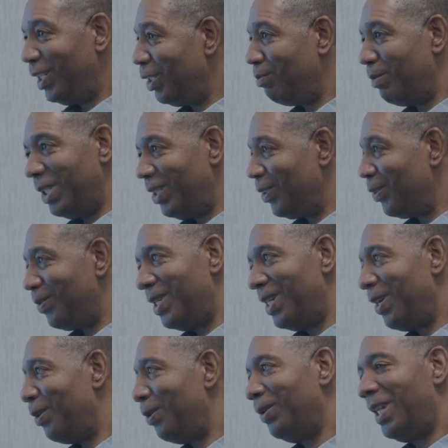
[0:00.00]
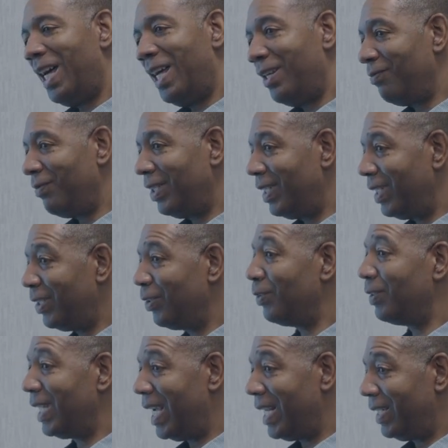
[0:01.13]
to be doing a whole lot of additional
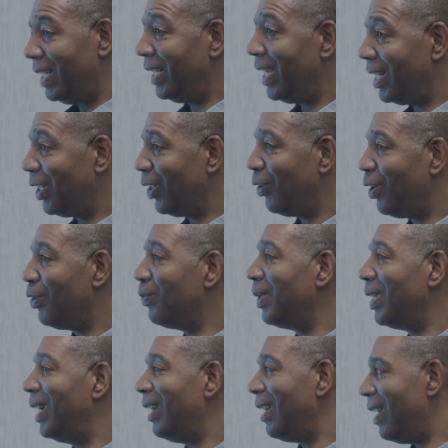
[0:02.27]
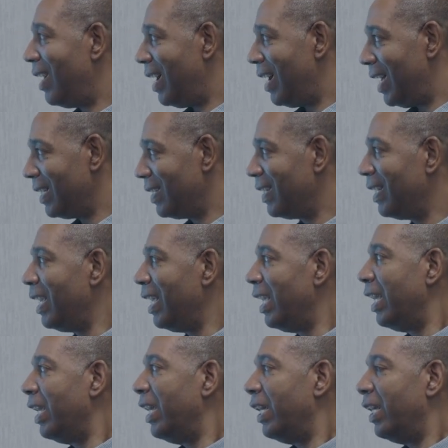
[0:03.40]
testing at their own cost,
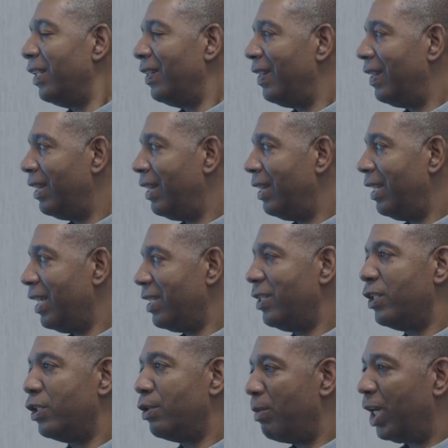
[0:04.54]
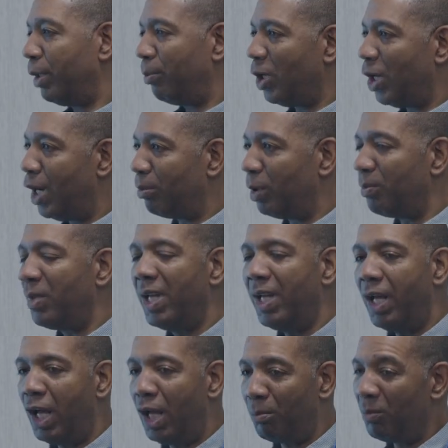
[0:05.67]
this is a big problem.
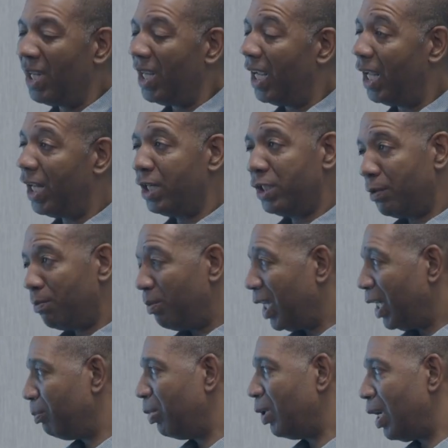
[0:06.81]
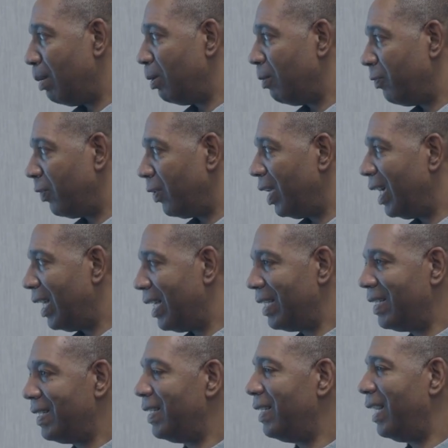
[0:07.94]
And it's a big problem for
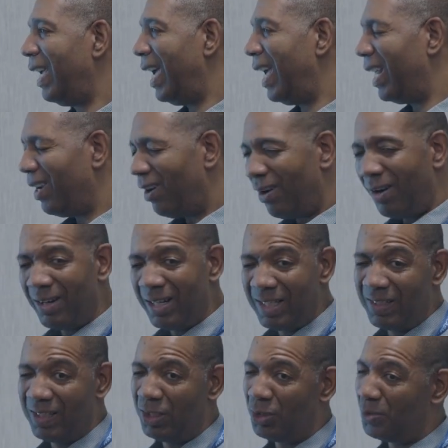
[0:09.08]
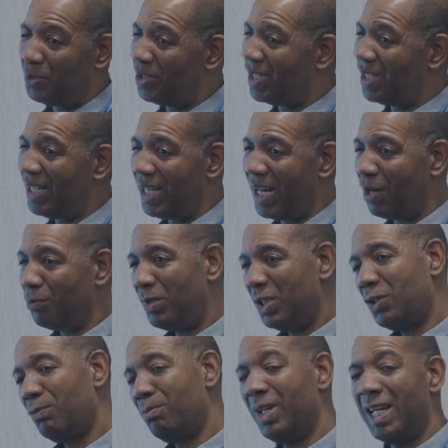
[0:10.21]
us at our institution, and I would be
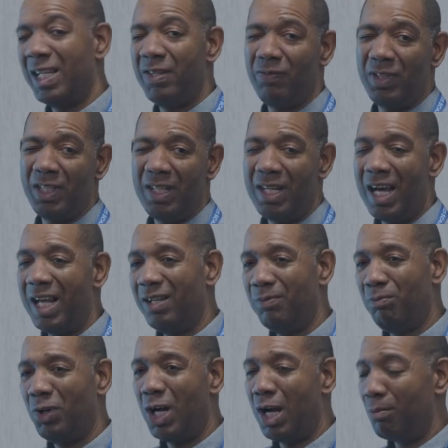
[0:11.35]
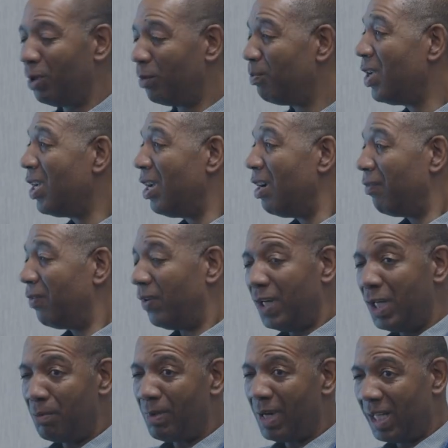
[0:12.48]
surprised if it's not a problem for
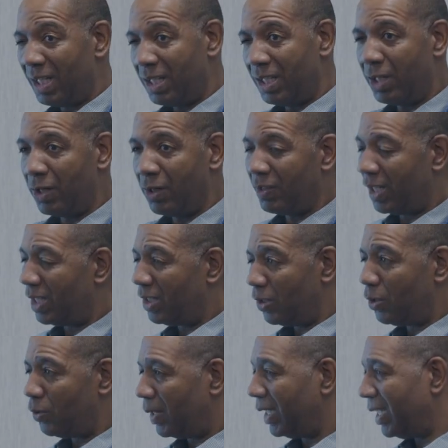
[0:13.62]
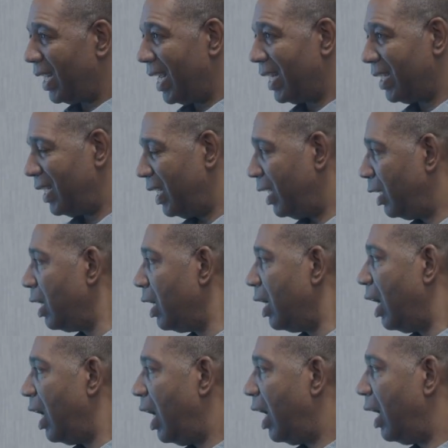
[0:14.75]
anybody in here that's doing testing
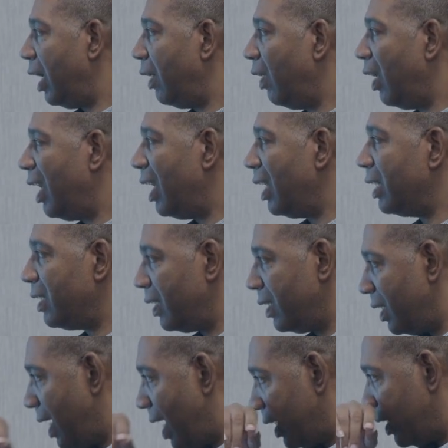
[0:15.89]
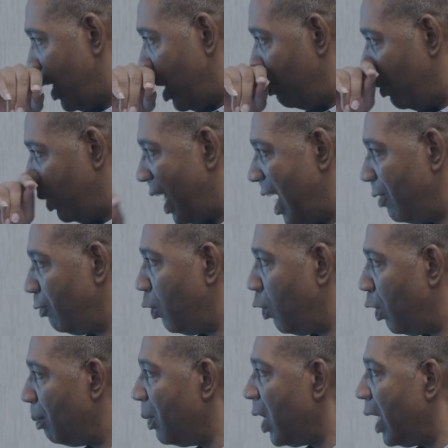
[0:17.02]
on this exact same
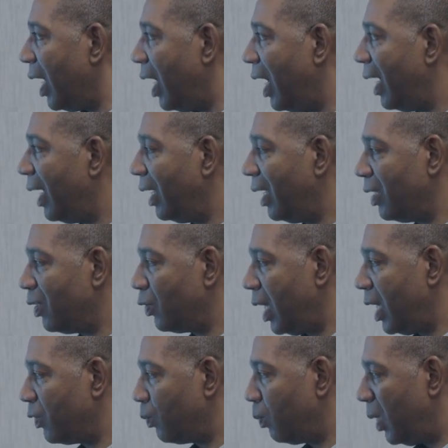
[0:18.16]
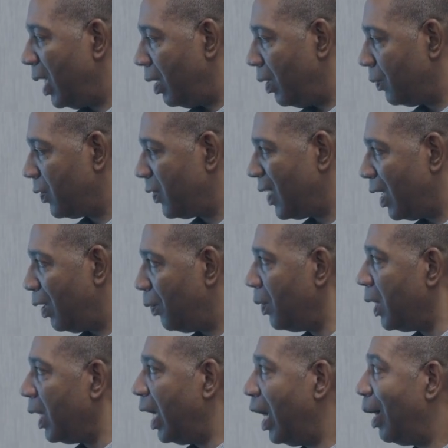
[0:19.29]
platform as well. So
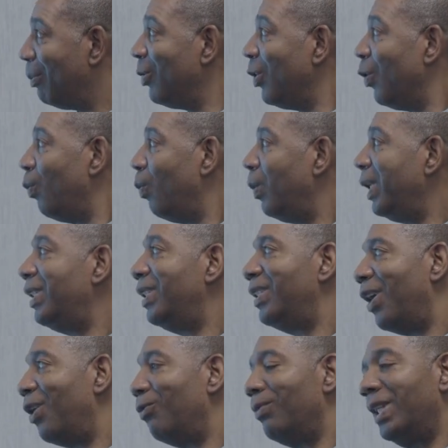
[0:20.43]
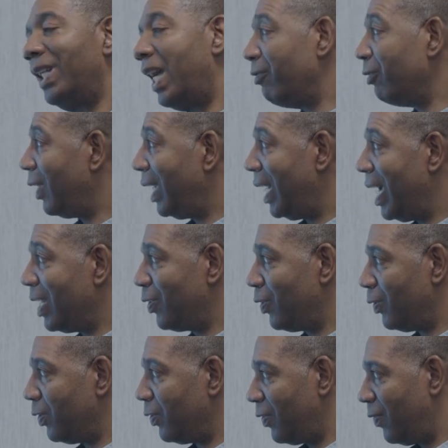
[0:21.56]
we don't really have great
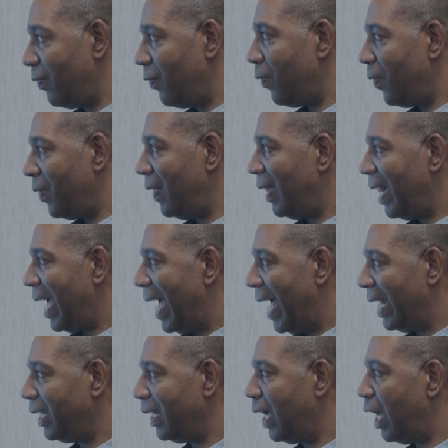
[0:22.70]
answers for that.